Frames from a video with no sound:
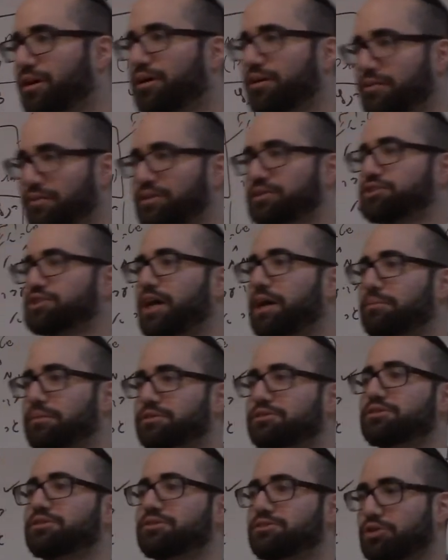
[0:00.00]
are their job
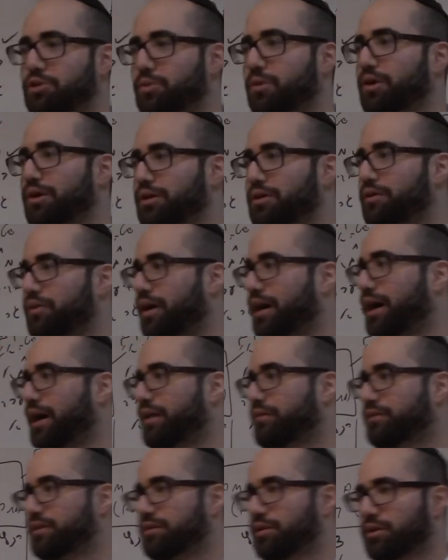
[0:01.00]
is to work the
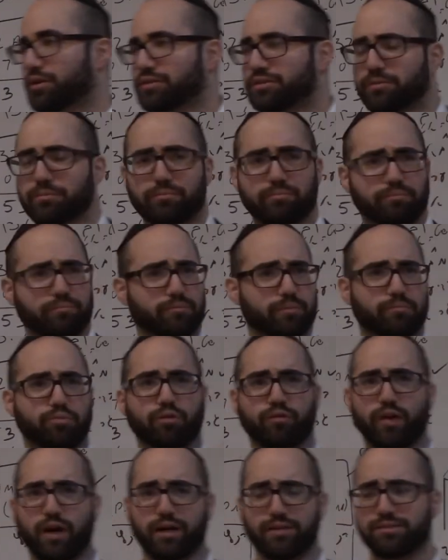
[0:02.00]
hive in order to
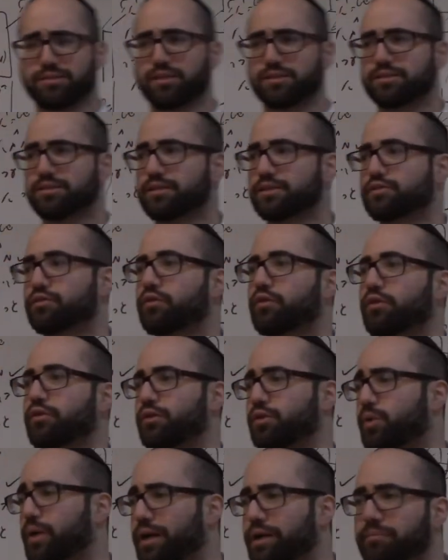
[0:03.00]
provide sustenance for the
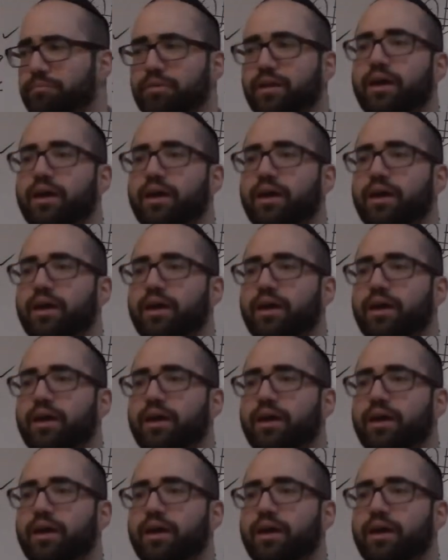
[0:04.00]
queen,